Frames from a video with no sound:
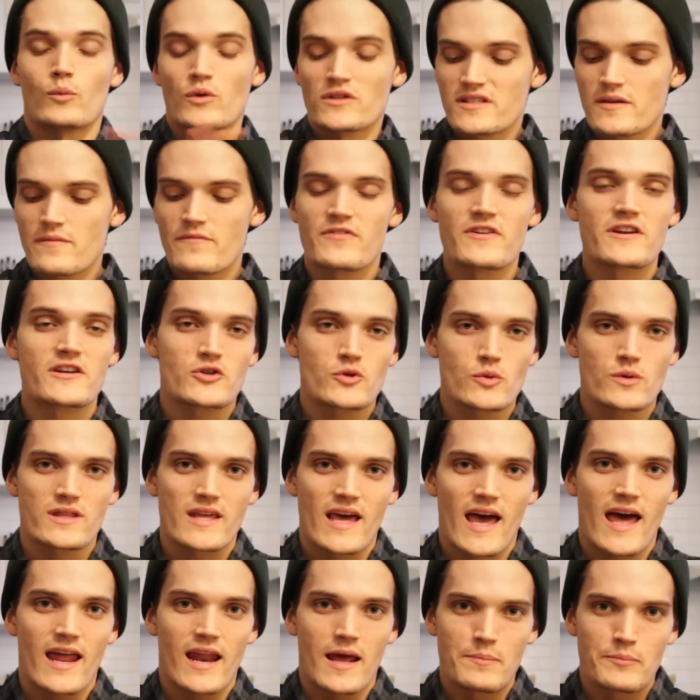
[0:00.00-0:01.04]
And once I'm finished with
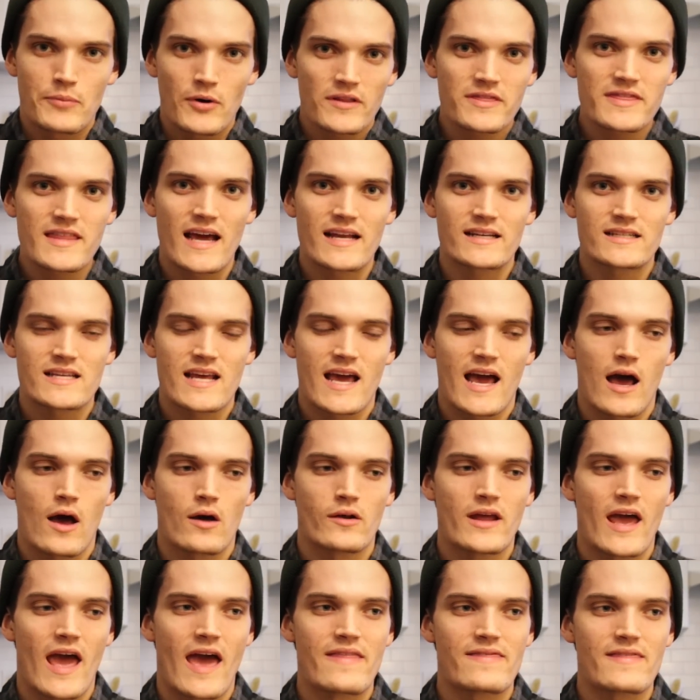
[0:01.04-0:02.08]
that, I put that
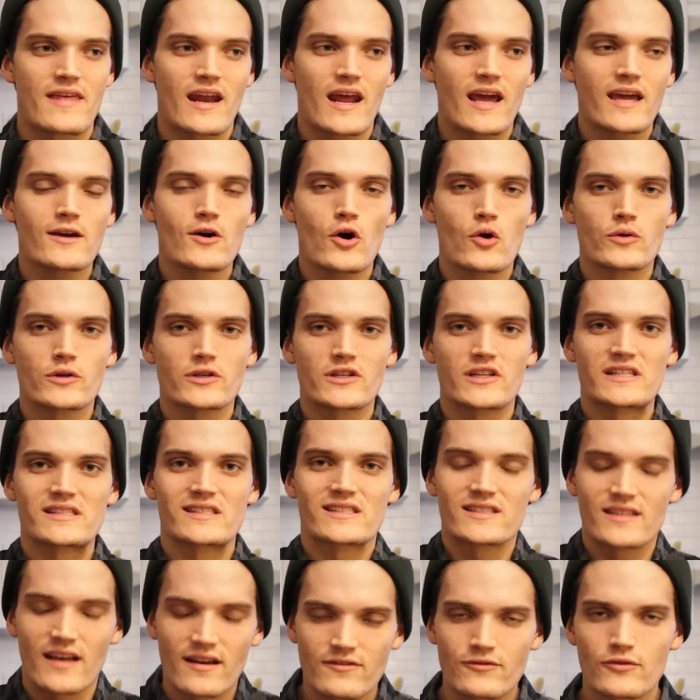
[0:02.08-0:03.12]
down and then I go into
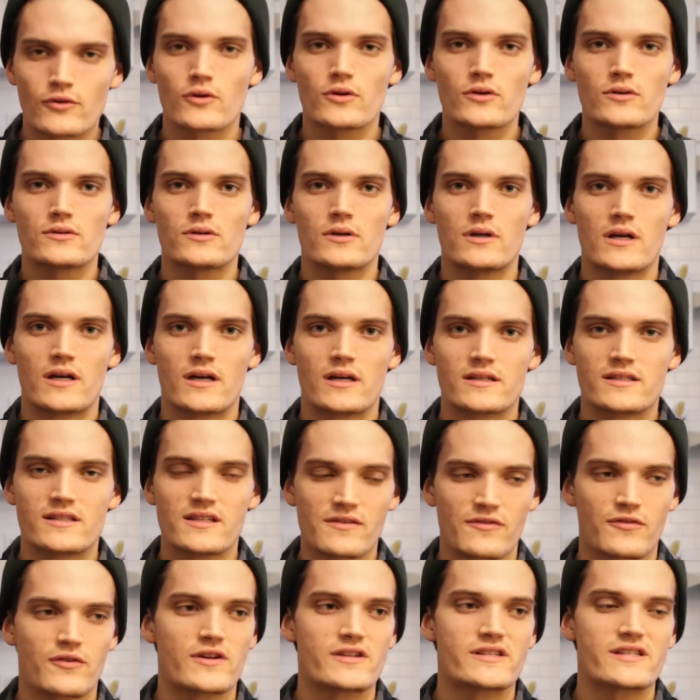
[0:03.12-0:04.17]
several
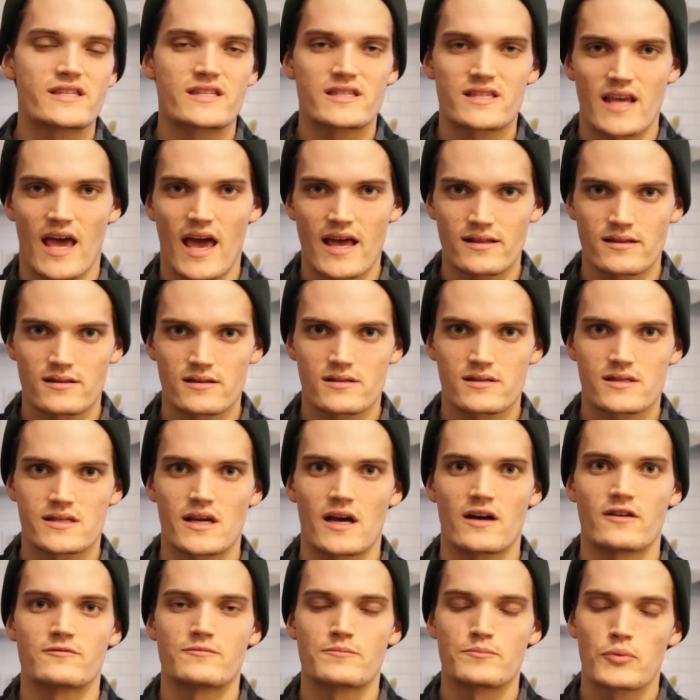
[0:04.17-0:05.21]
different sets
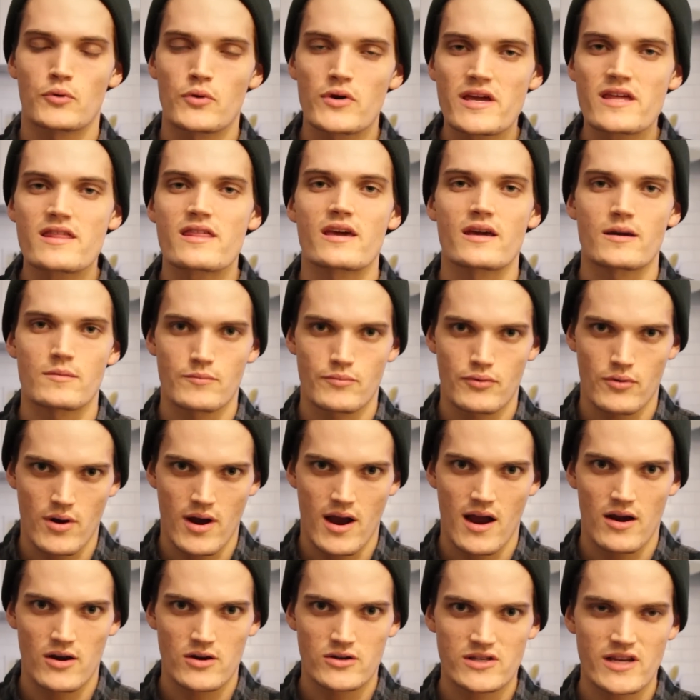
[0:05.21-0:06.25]
of breathing
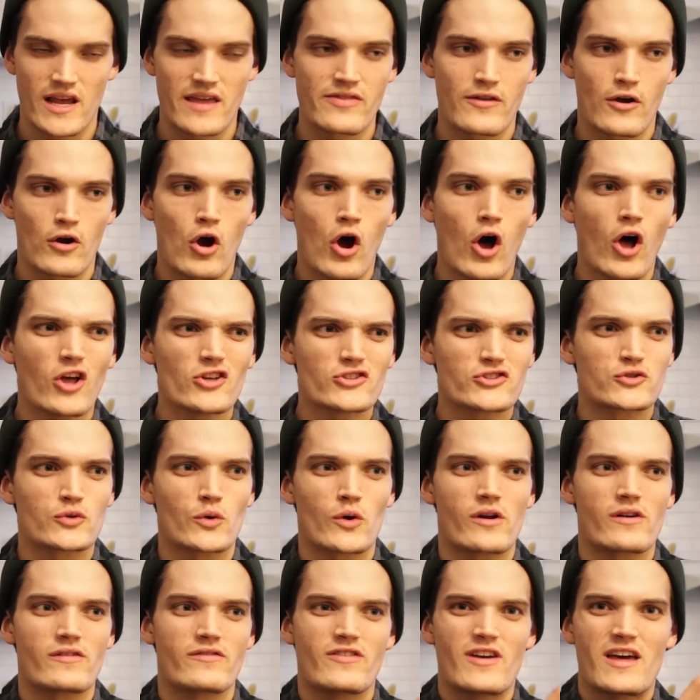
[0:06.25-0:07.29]
prayers, and they're all
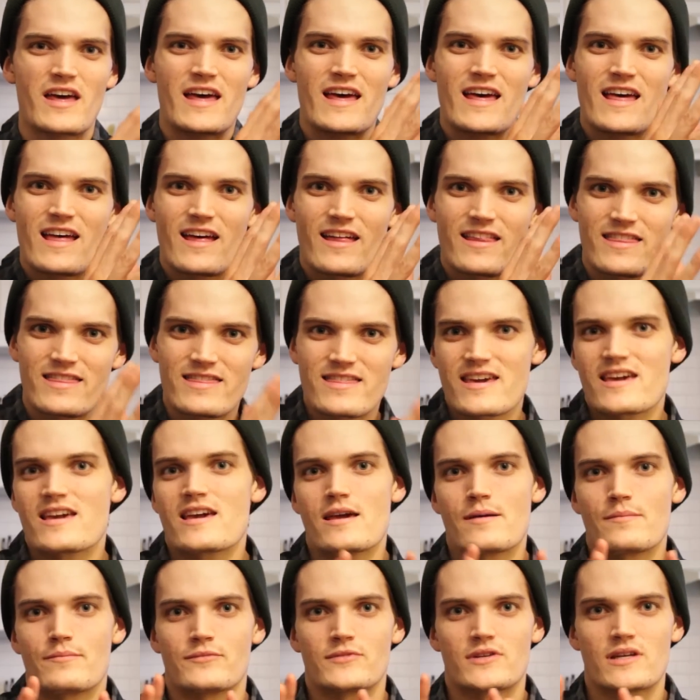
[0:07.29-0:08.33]
sort of
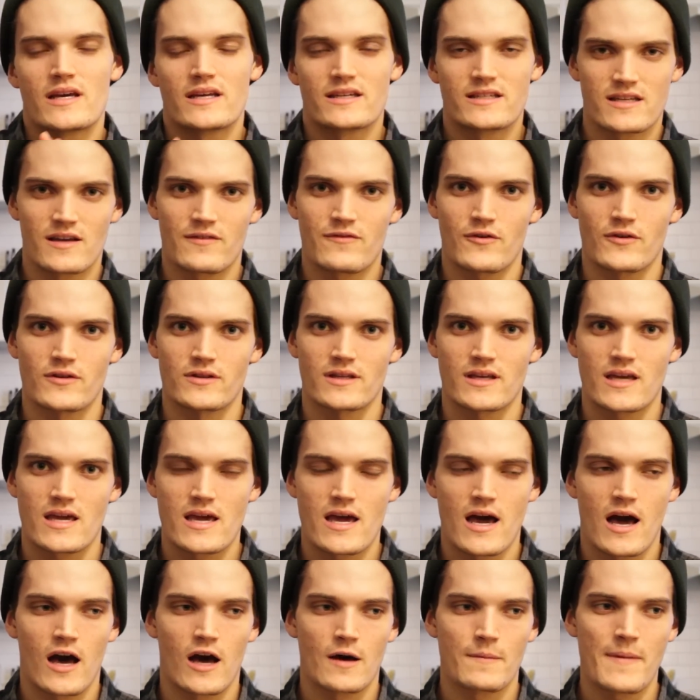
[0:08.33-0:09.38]
themed
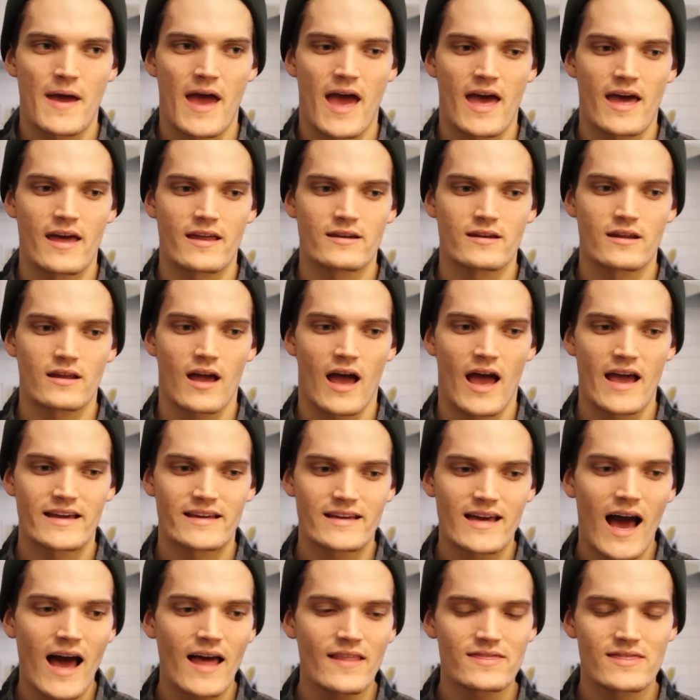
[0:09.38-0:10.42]
differently. And I
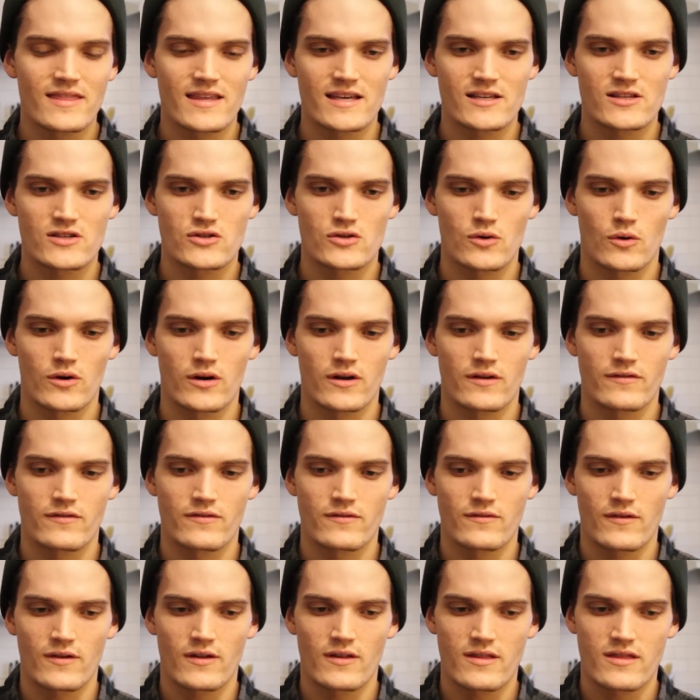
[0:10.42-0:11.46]
got this sort
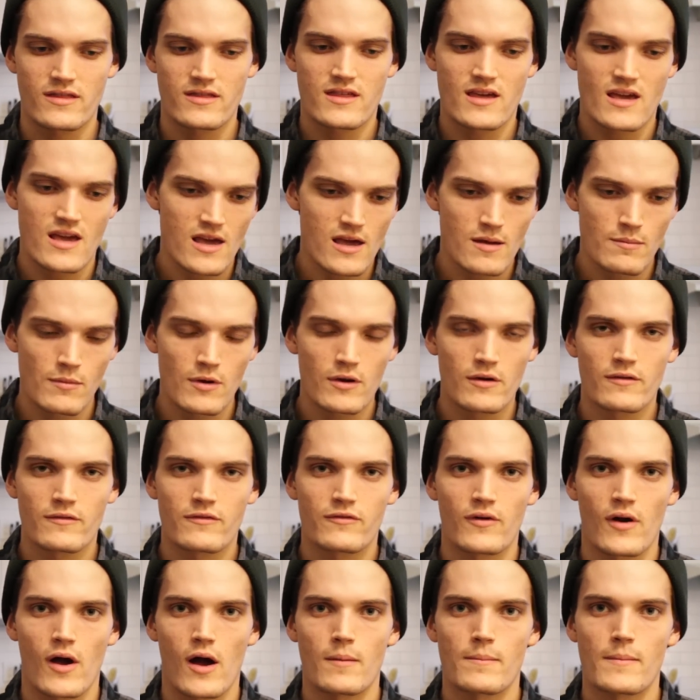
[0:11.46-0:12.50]
of theme
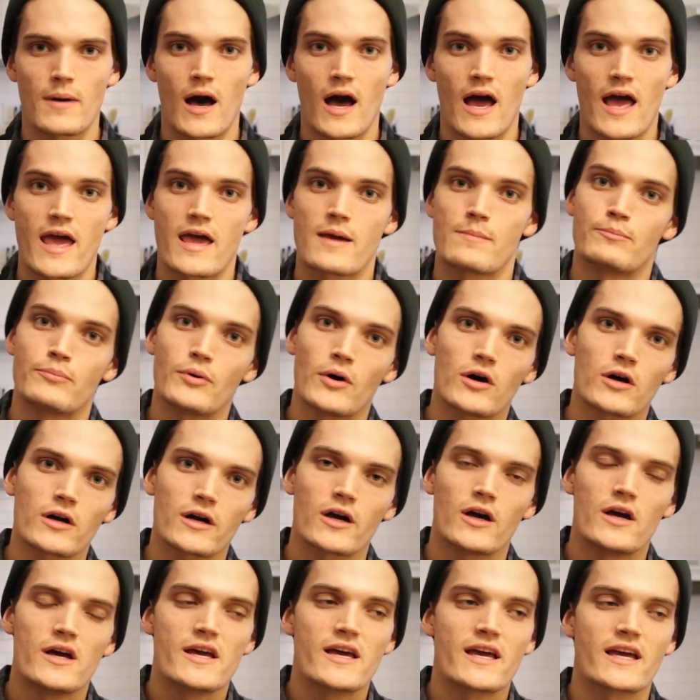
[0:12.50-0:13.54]
from a
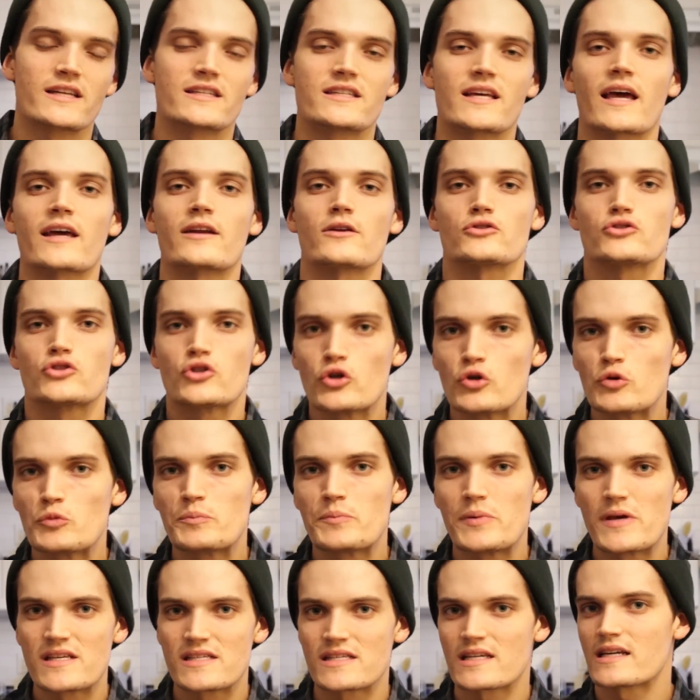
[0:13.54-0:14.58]
book entitled Too
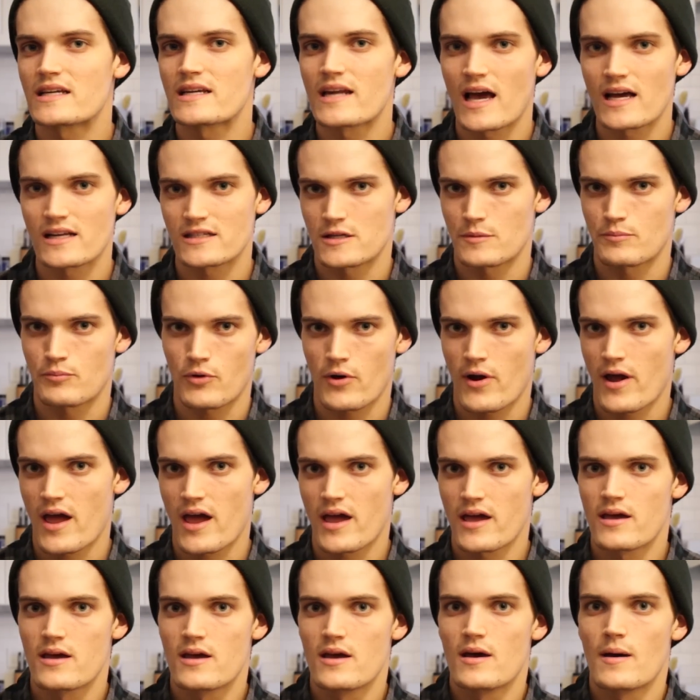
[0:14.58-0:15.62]
Busy Not to
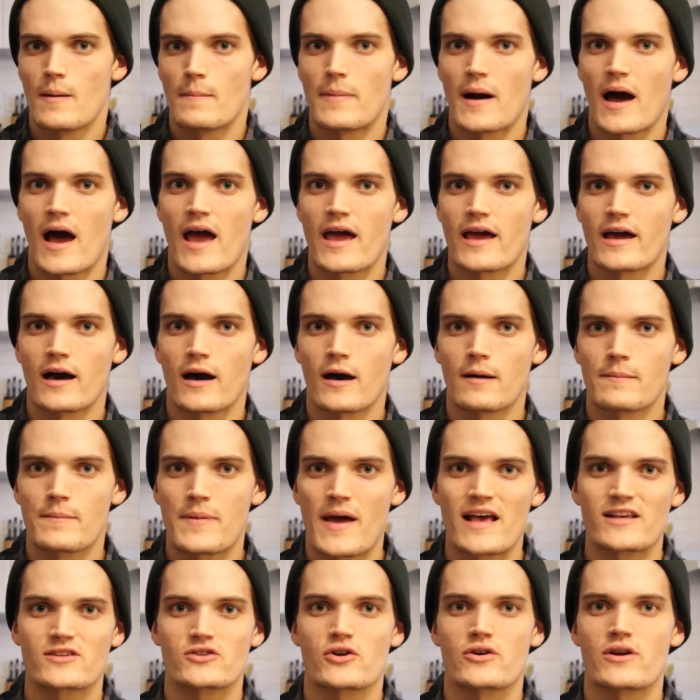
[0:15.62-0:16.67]
Pray by a
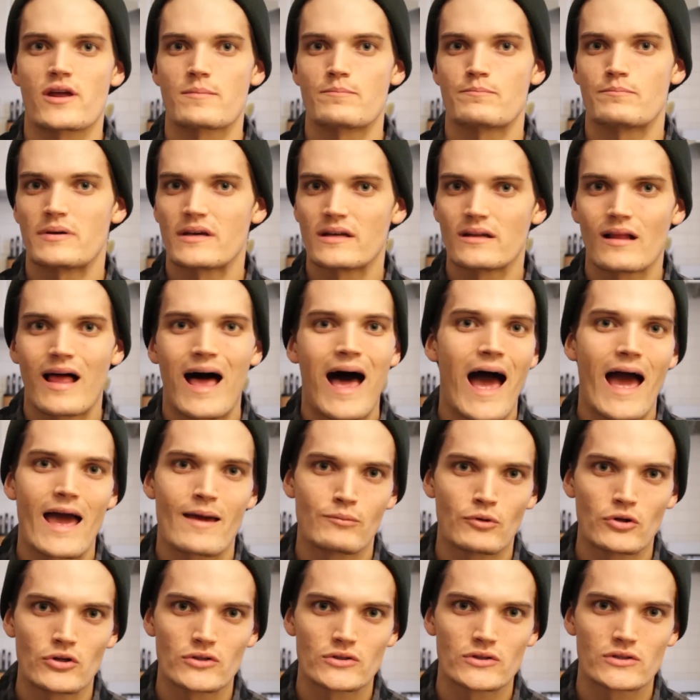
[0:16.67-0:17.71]
pastor named Bill
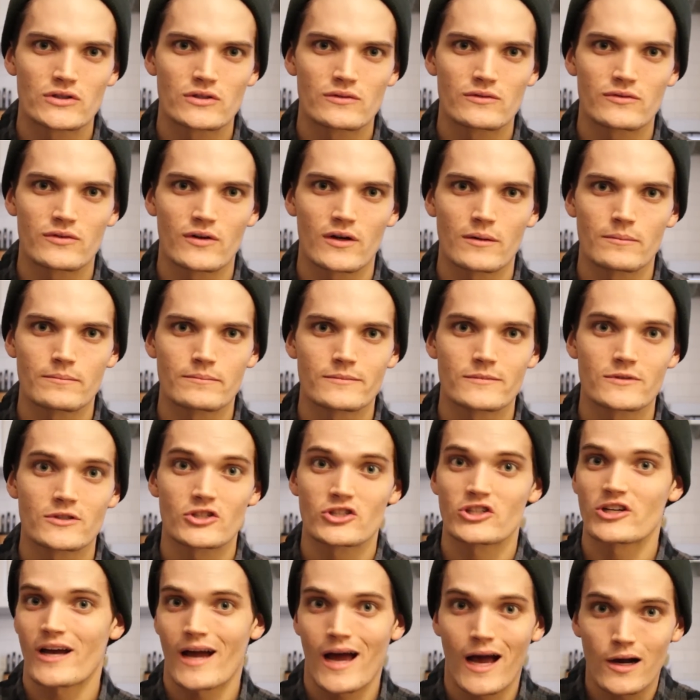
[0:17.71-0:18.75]
Hybels from the
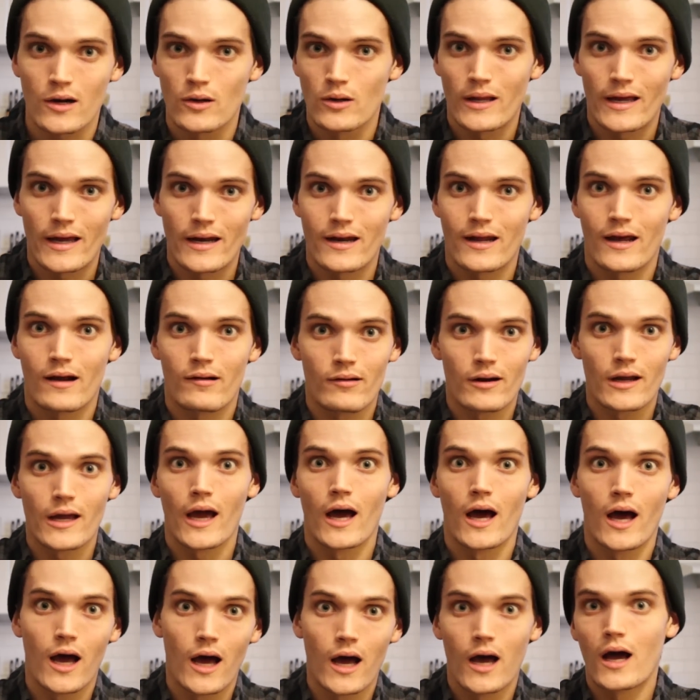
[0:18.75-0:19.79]
Chicagoland
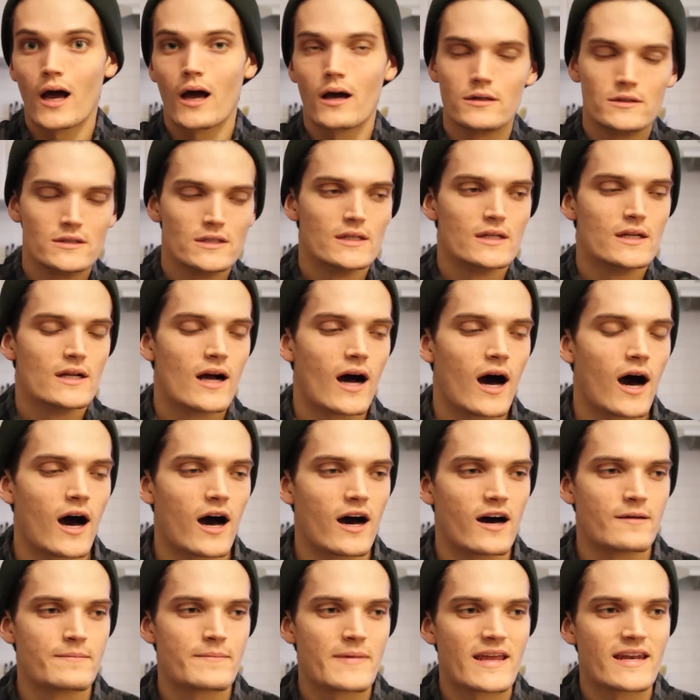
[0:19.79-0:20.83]
area.
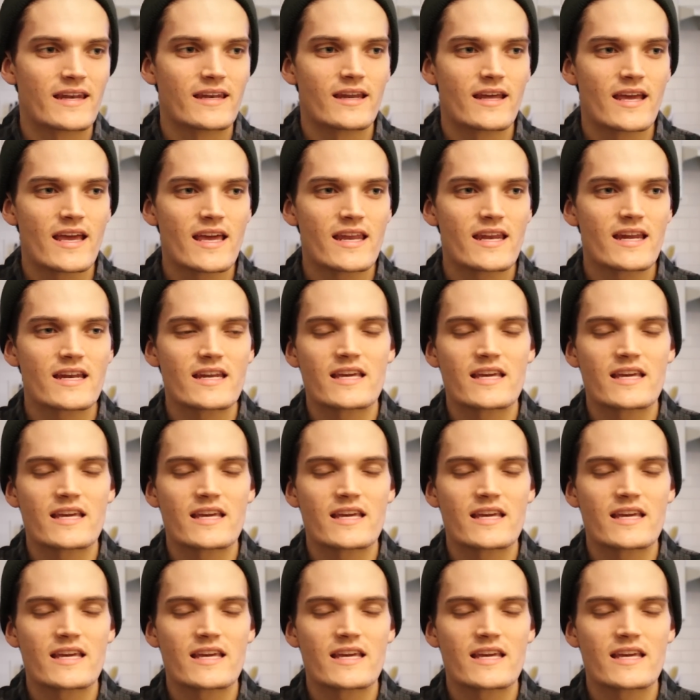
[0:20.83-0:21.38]
And in